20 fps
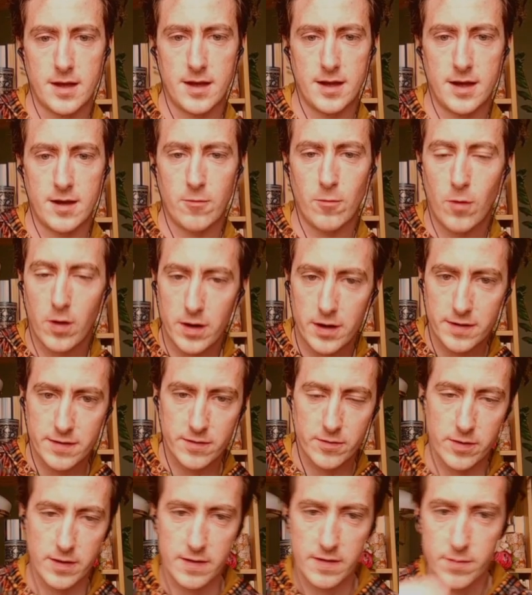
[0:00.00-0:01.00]
I want to
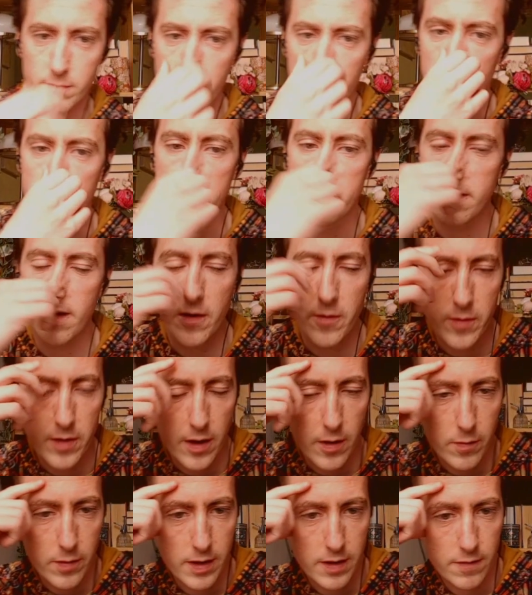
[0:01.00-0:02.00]
do this, but I don't
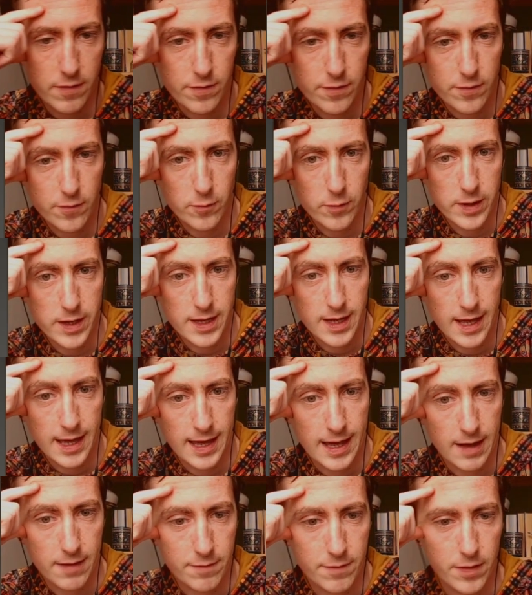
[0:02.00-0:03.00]
know if we
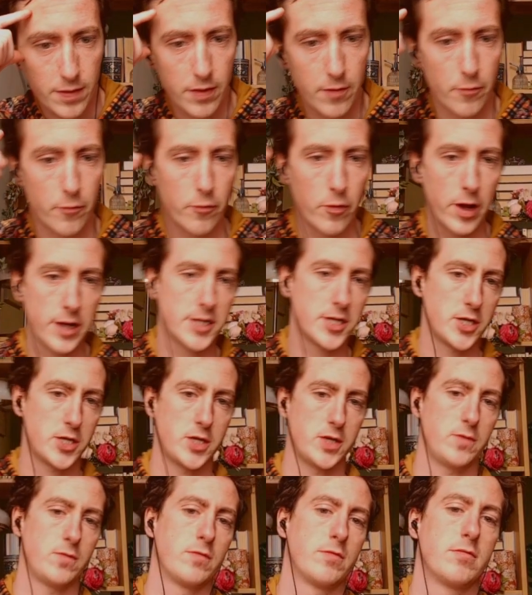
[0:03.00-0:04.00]
have the right
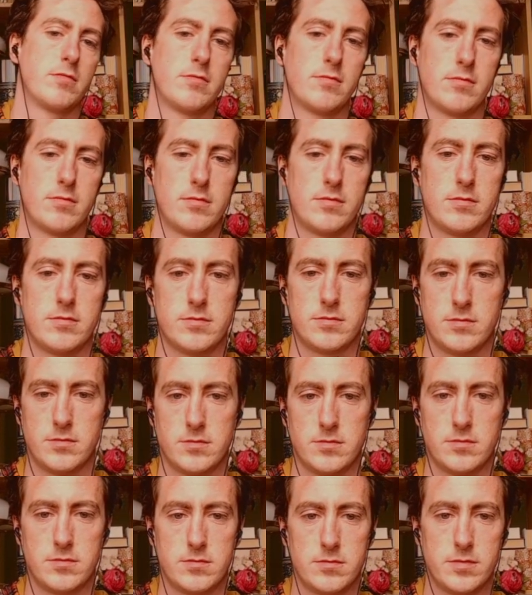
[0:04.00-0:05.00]
to.
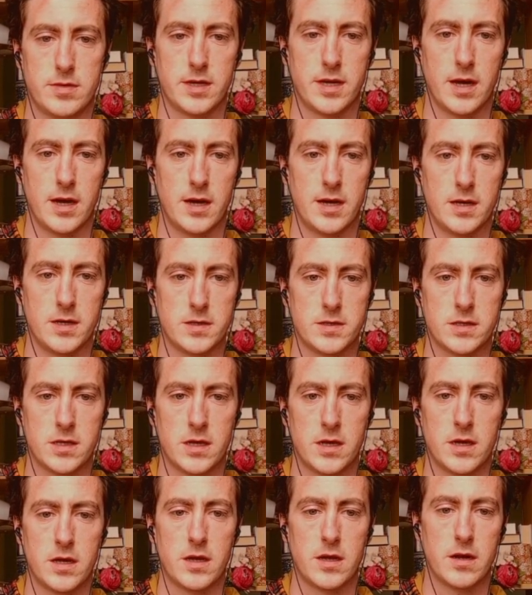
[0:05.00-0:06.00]
Because
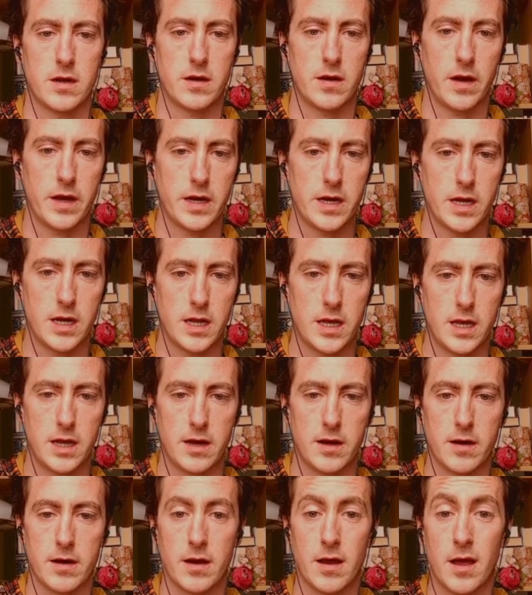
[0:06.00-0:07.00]
knight in
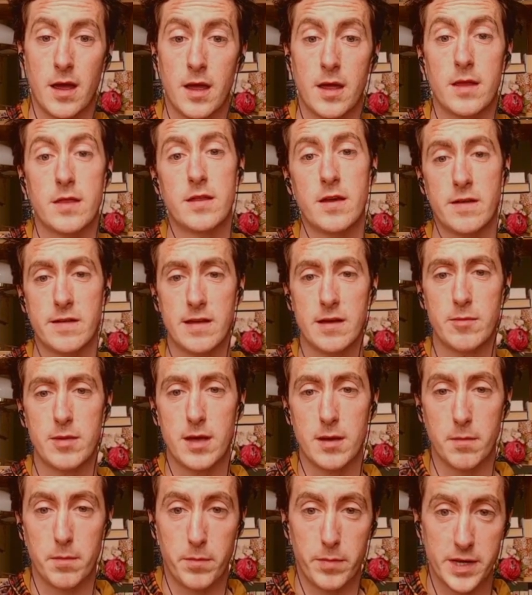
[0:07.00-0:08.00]
here, the idea
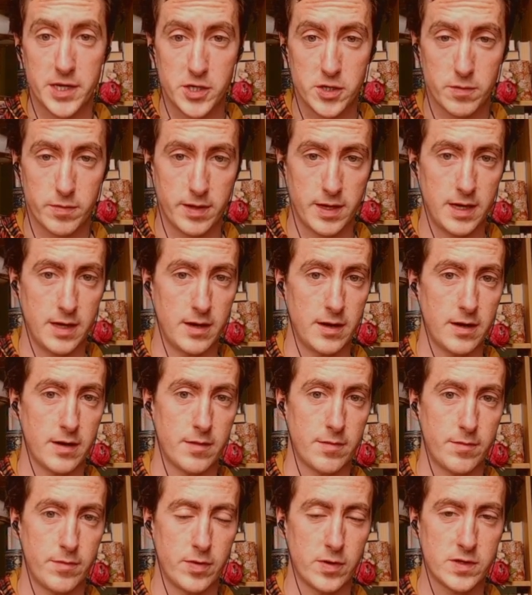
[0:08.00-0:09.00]
being bishop here
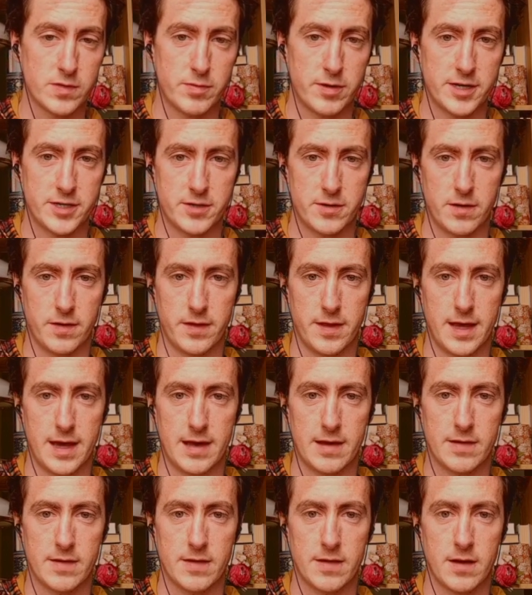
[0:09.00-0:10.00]
puts pressure on
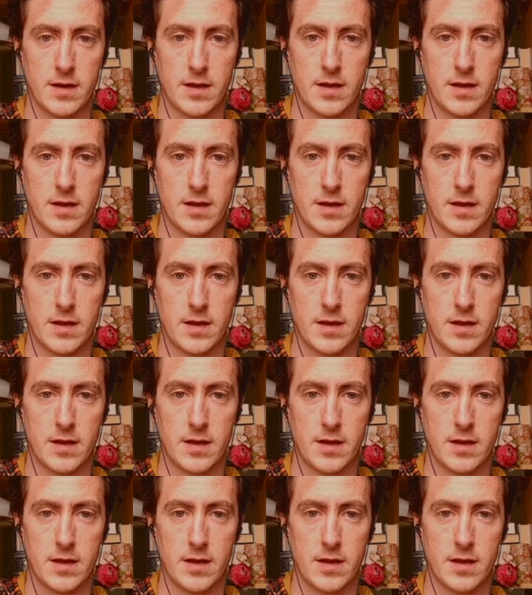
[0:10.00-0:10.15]
that.